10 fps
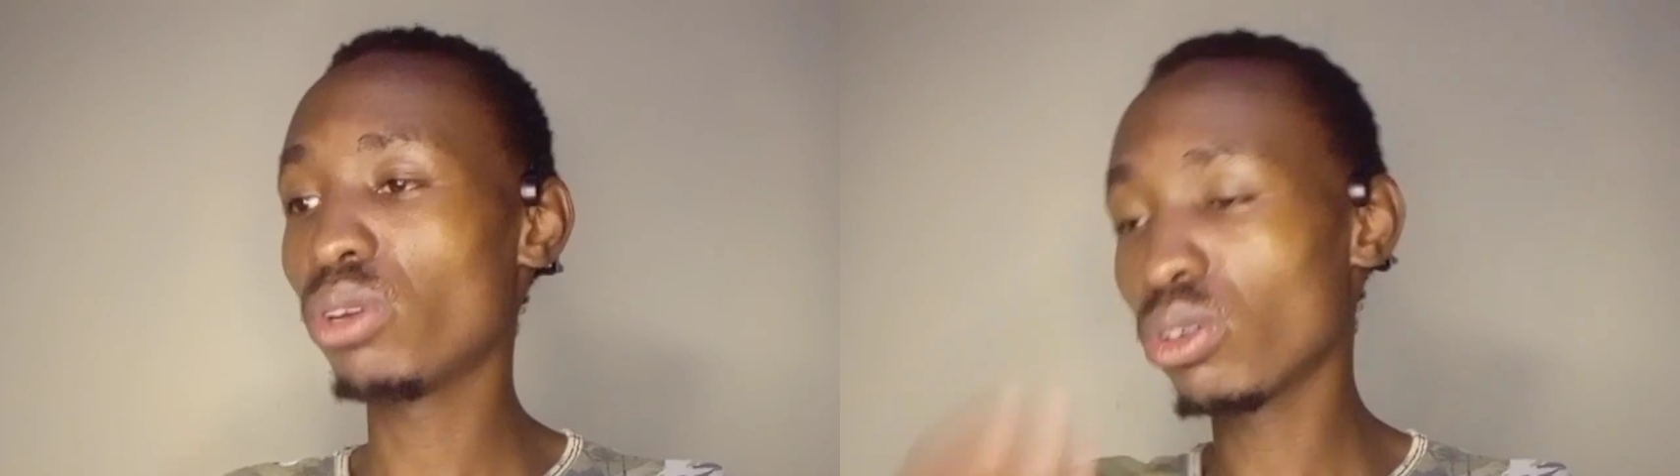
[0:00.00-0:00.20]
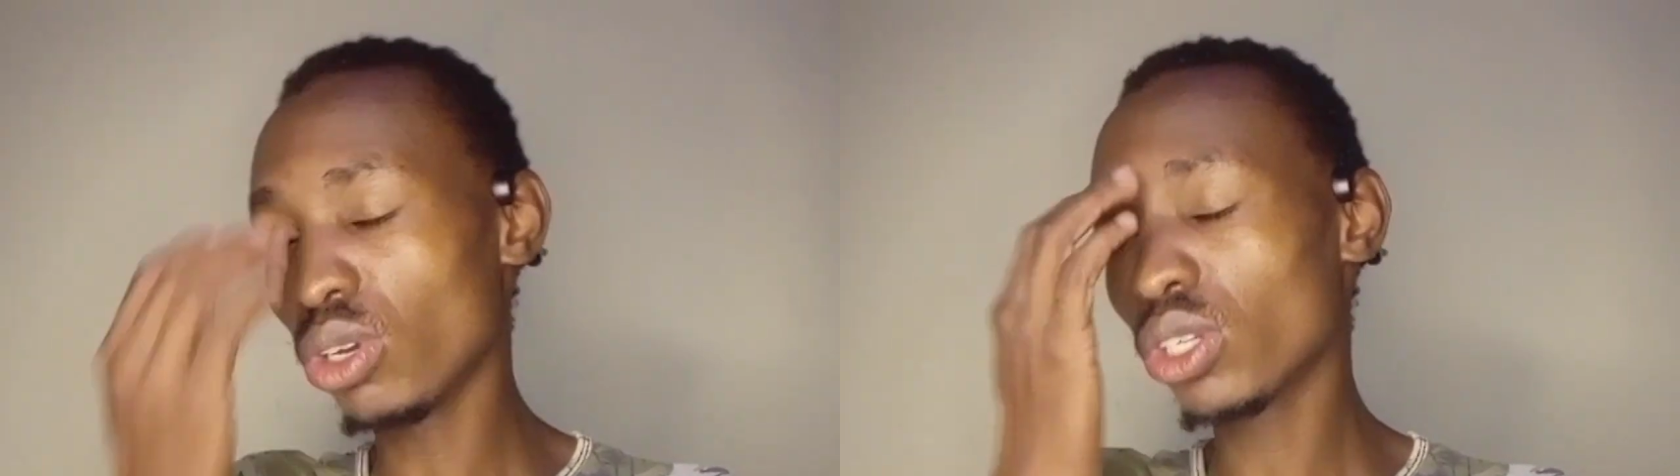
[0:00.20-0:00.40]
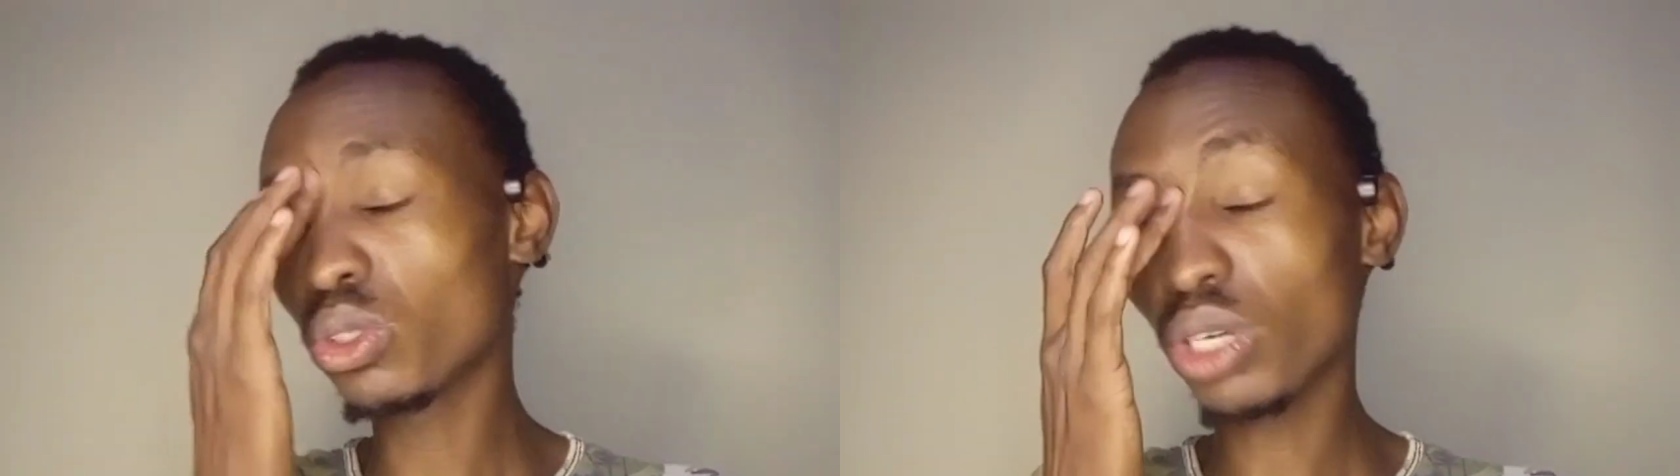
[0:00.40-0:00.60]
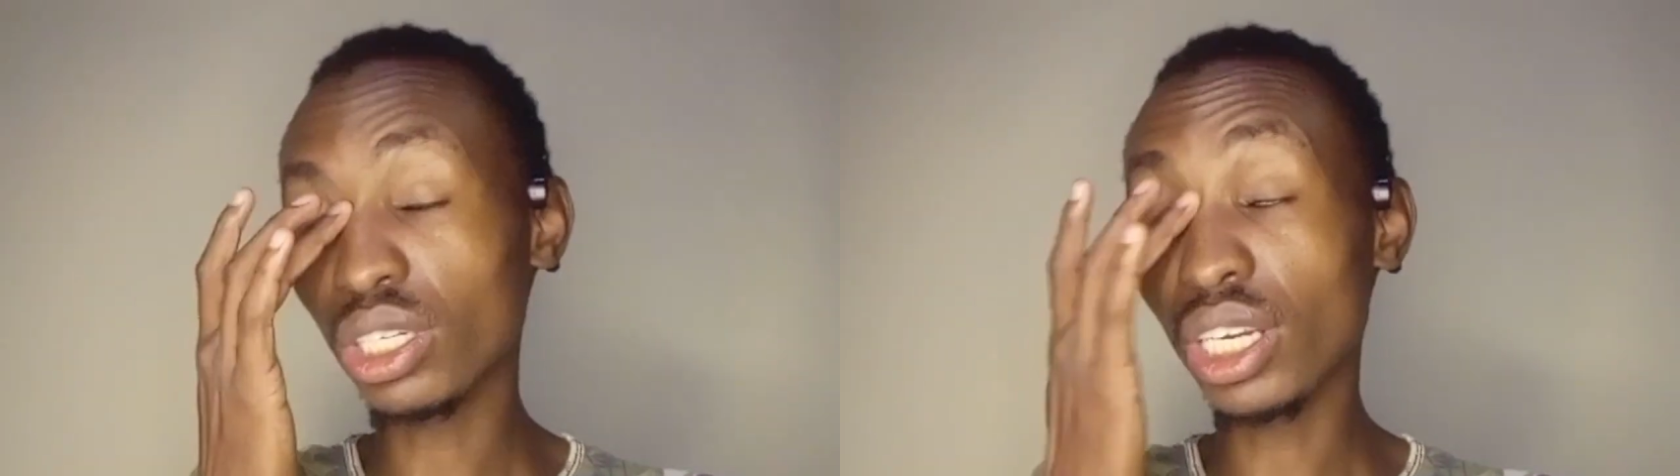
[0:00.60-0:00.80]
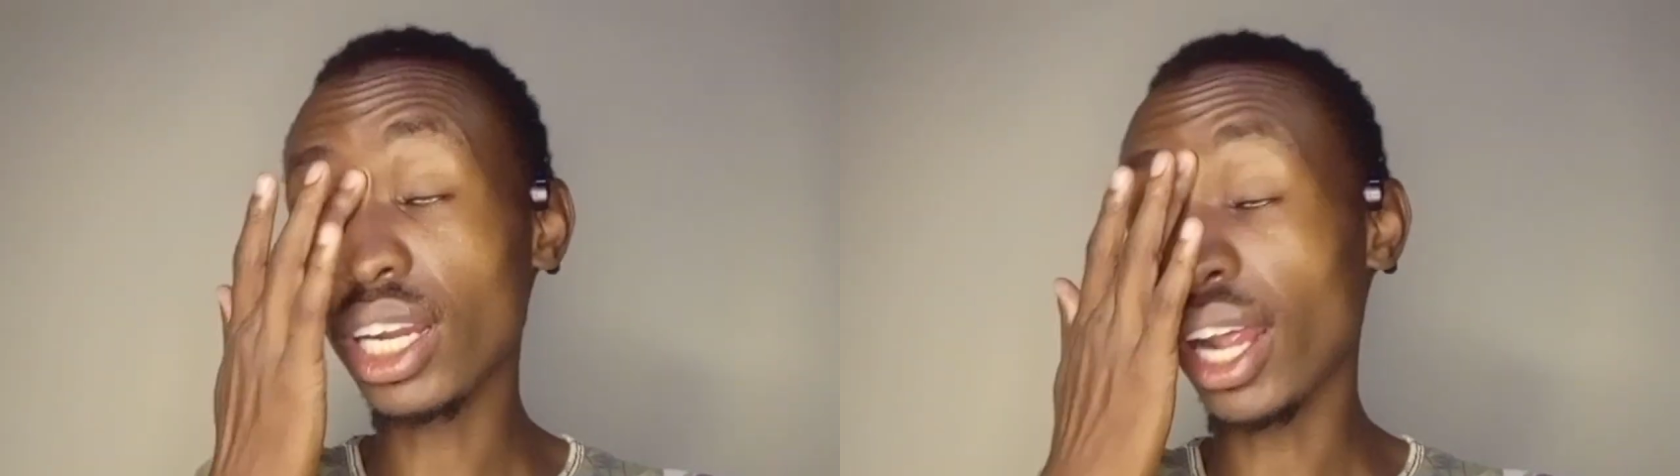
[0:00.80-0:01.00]
When going to a
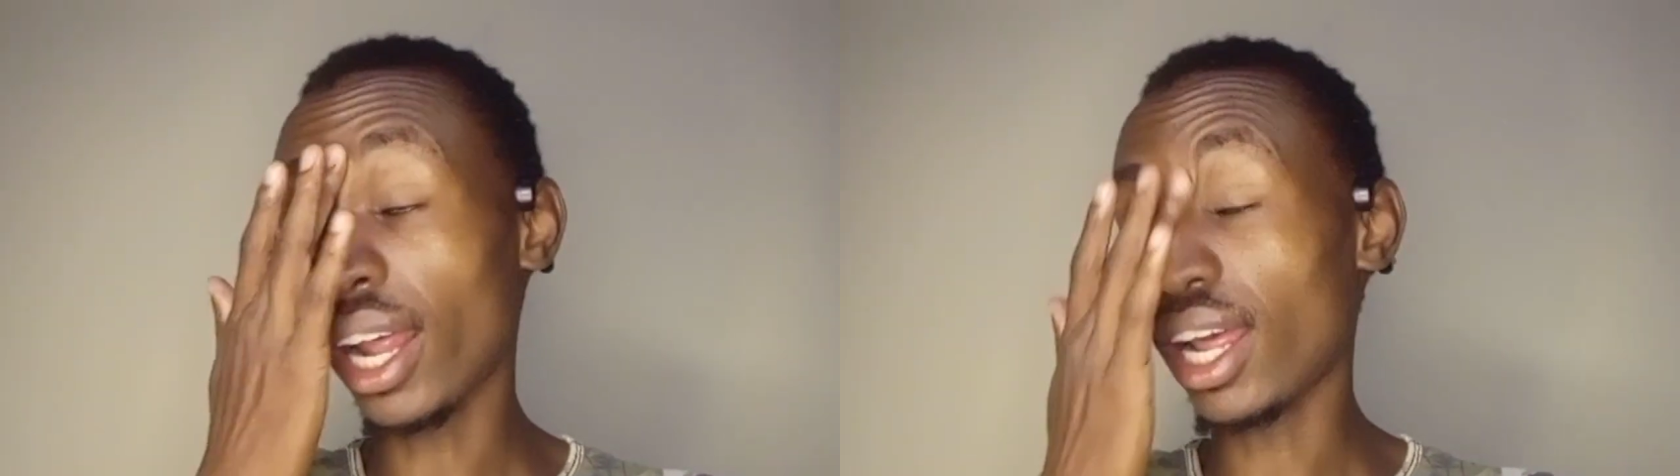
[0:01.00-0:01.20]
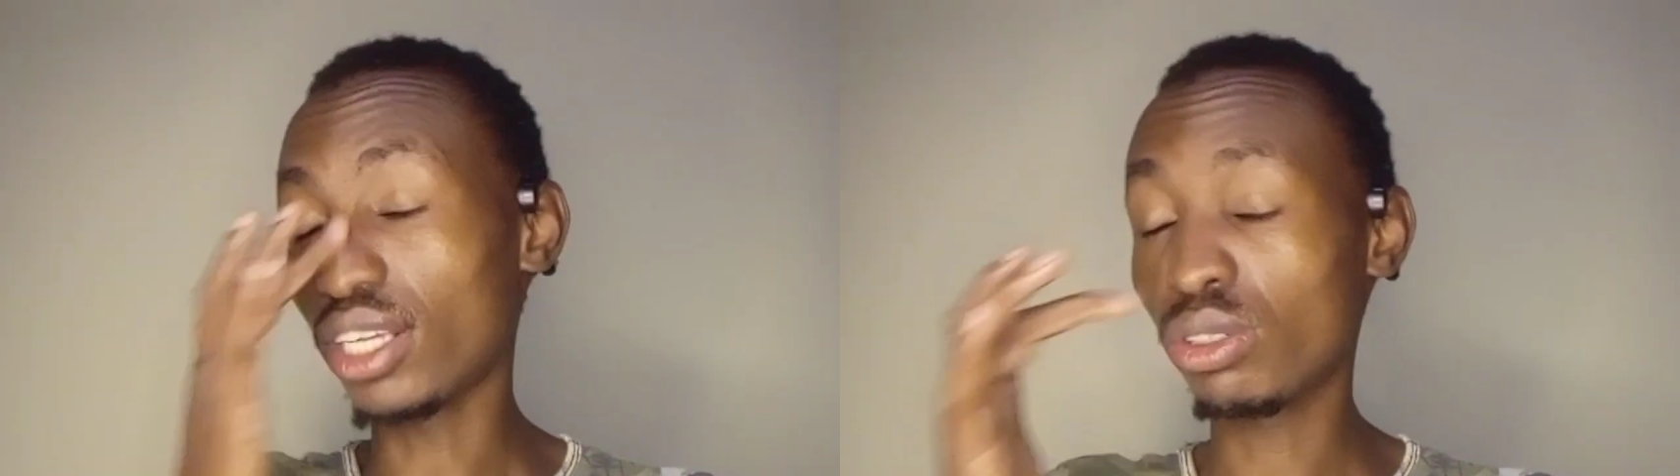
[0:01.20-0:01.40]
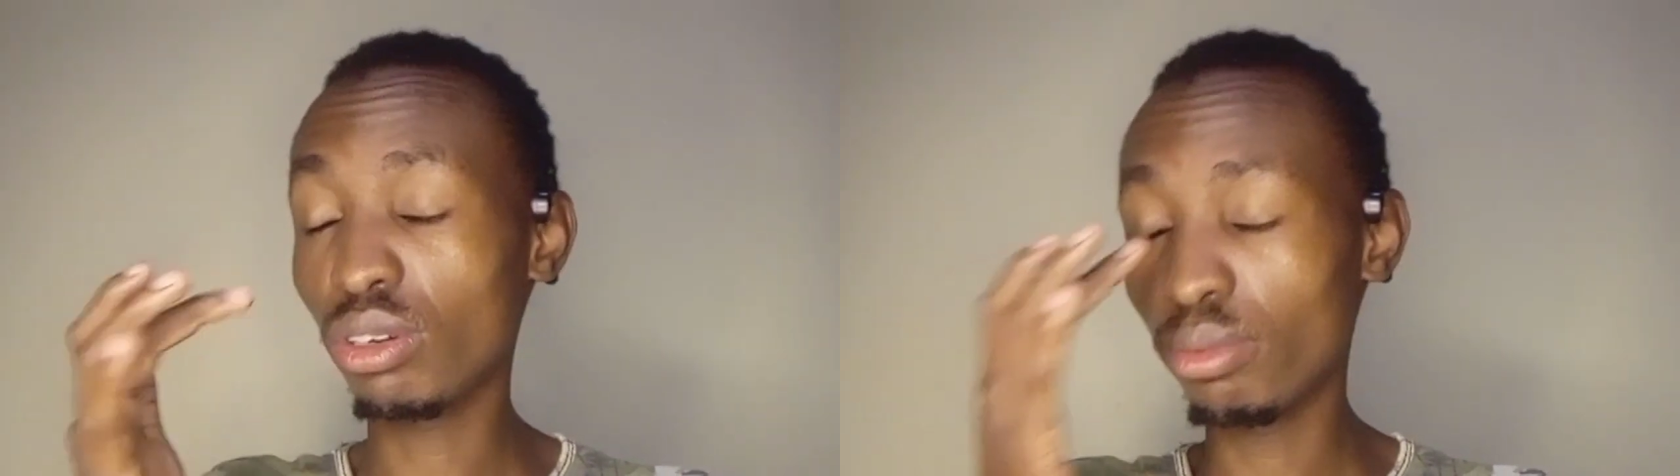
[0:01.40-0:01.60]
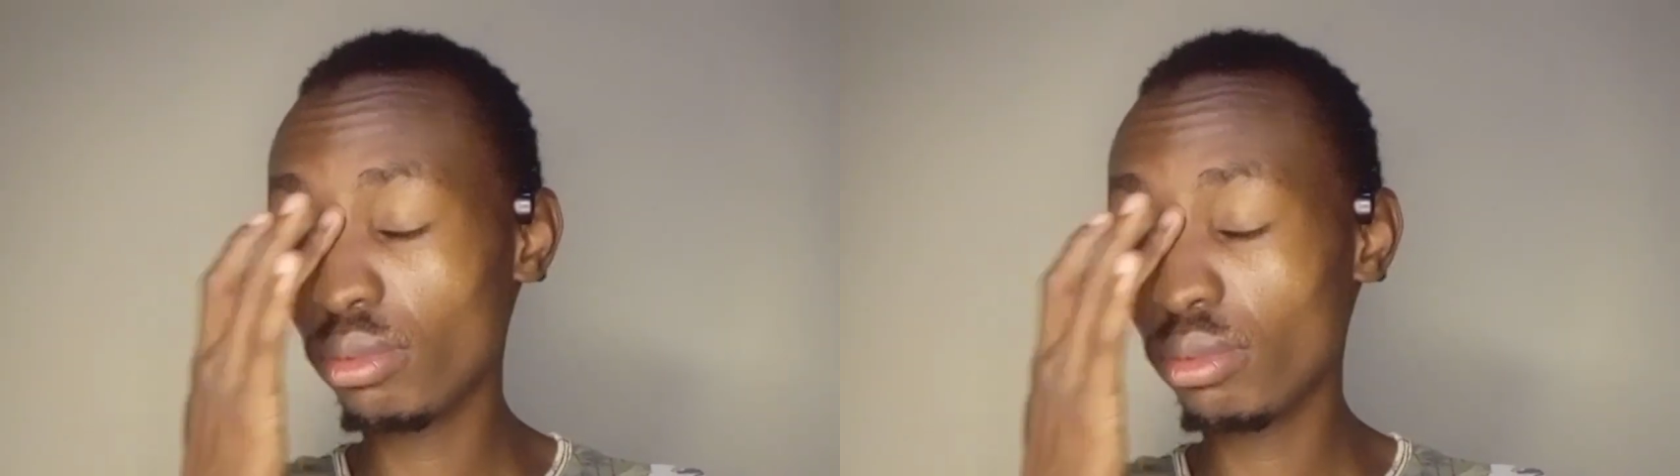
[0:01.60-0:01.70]
shop,